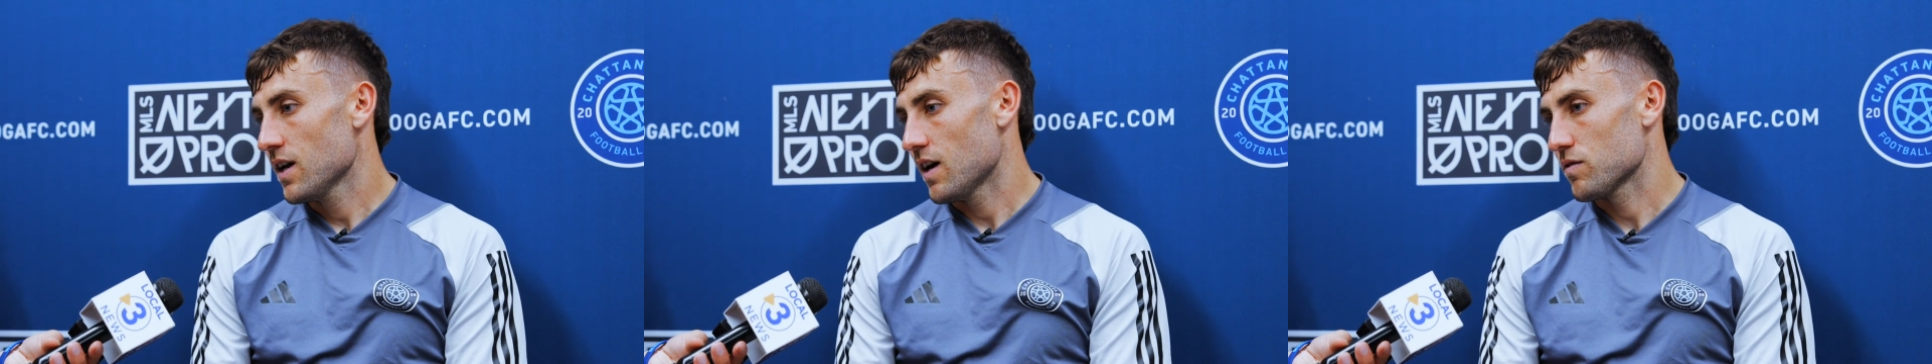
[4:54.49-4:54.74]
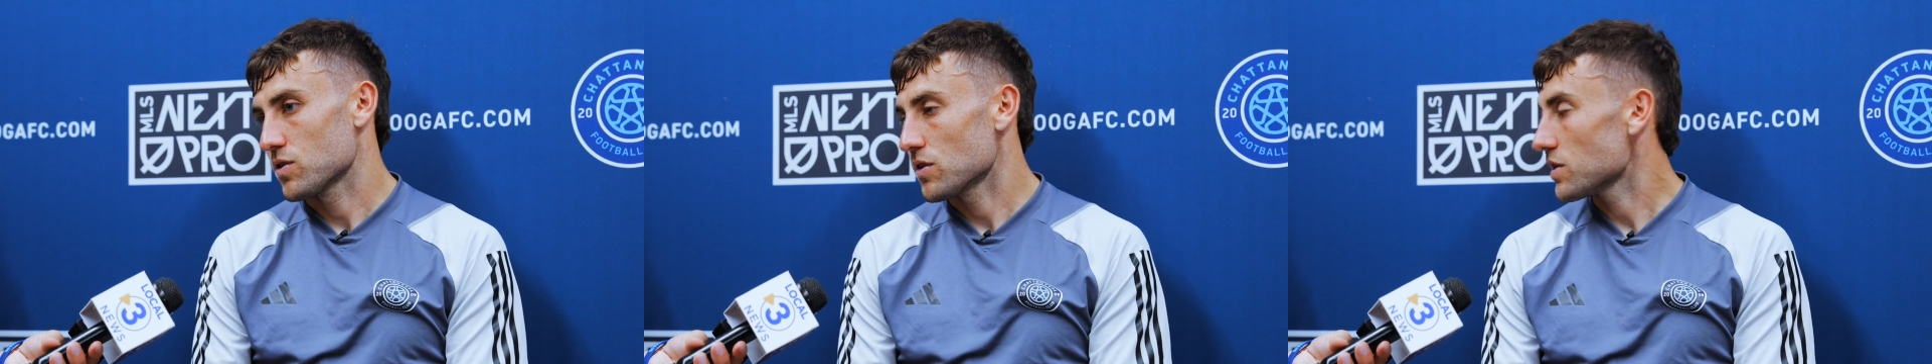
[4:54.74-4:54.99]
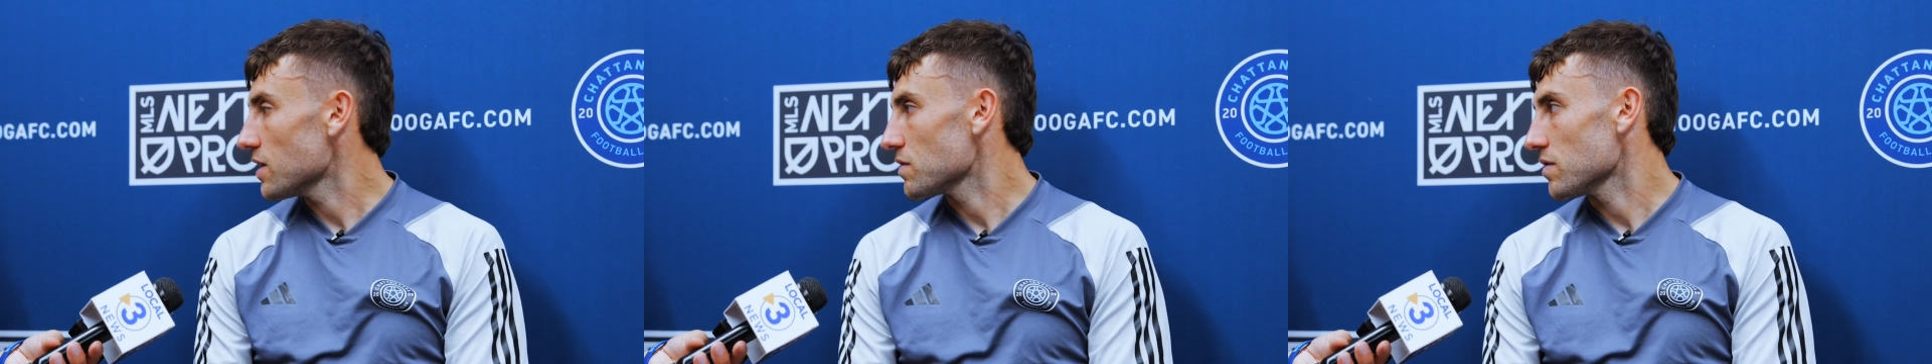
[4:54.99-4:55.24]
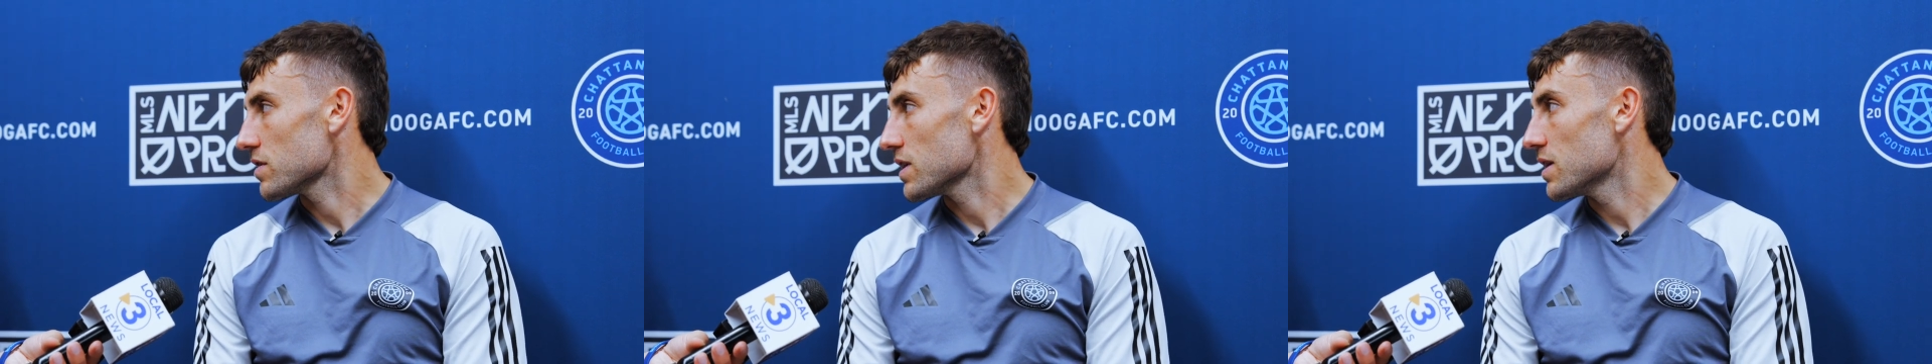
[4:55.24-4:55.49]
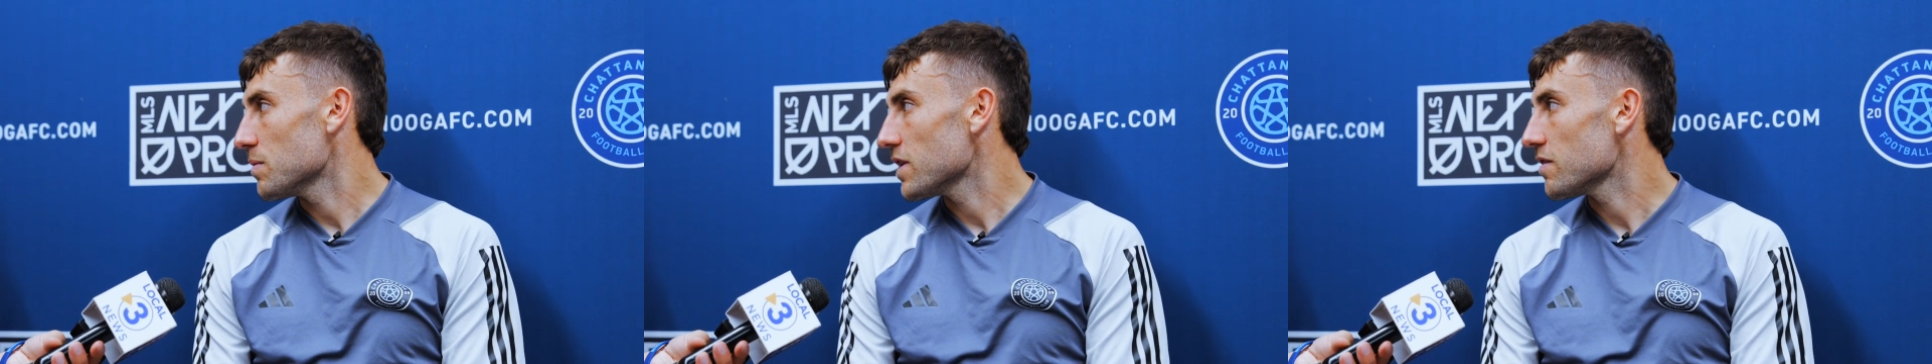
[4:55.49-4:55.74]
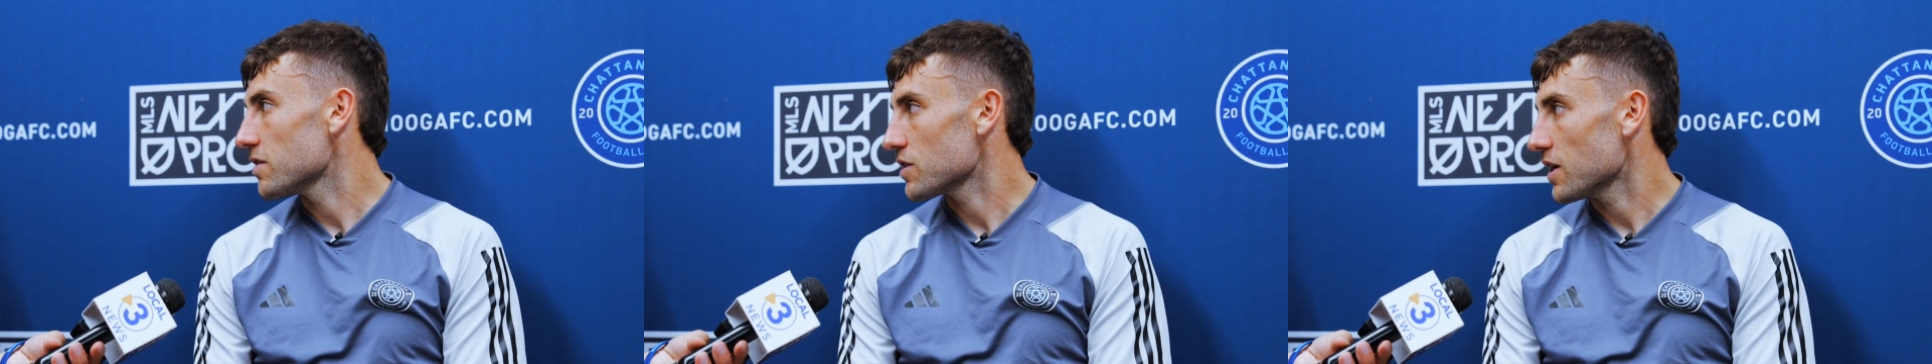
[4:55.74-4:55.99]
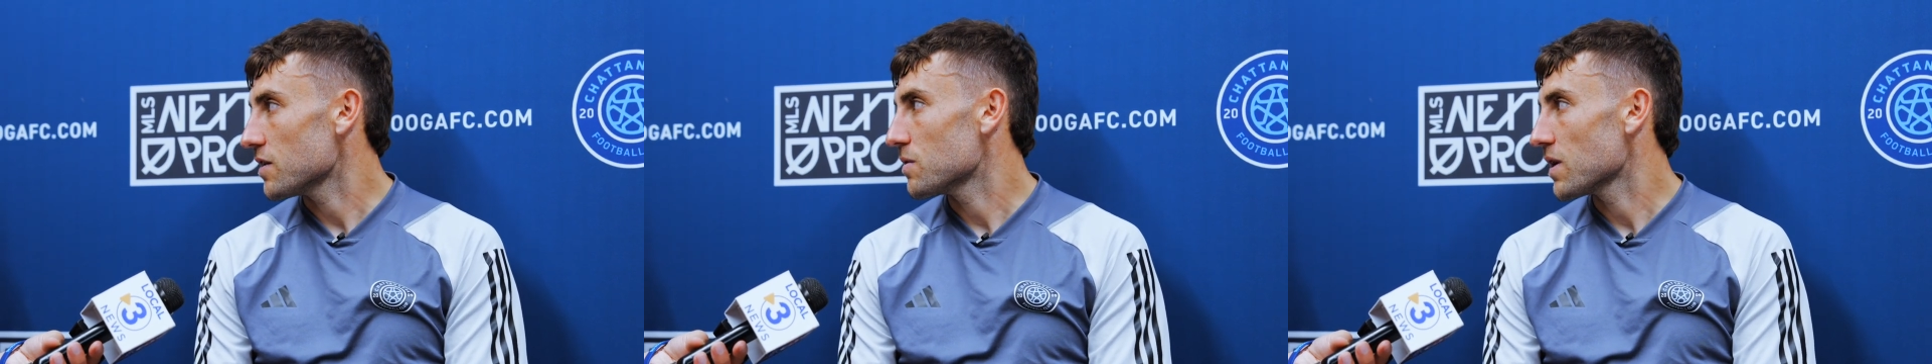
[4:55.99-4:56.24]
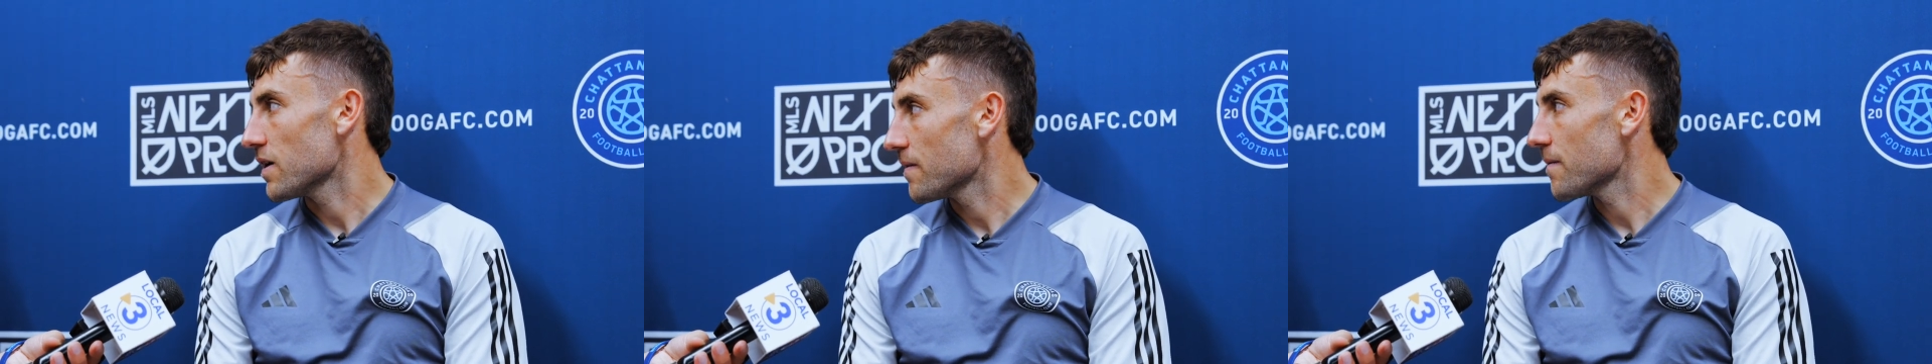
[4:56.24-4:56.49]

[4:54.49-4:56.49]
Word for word: have a successful team here in Chattanooga.